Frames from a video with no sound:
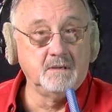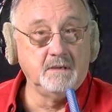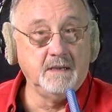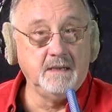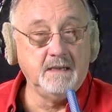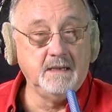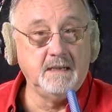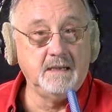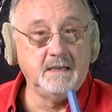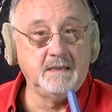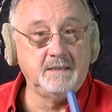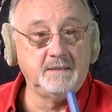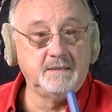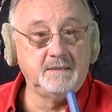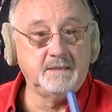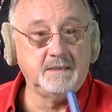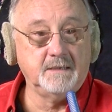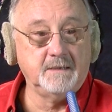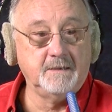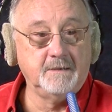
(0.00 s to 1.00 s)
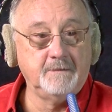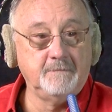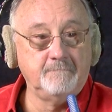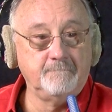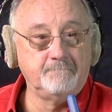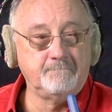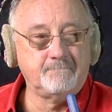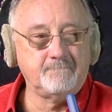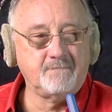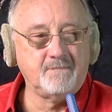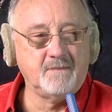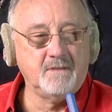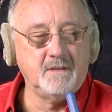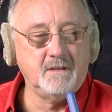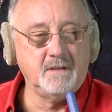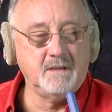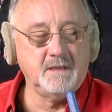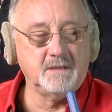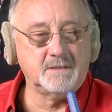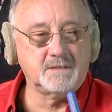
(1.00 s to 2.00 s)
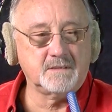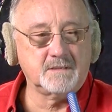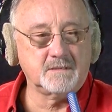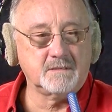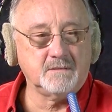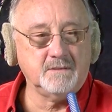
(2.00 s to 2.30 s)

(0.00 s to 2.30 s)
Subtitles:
And it's,